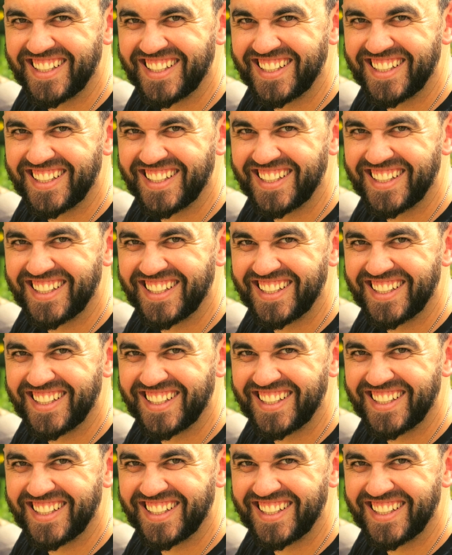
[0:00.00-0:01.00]

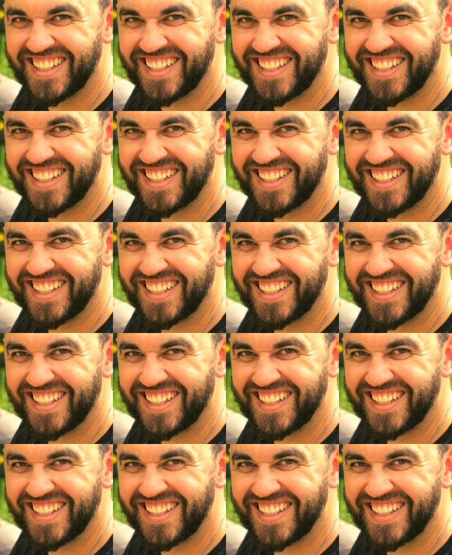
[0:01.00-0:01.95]
No one is speaking in this clip.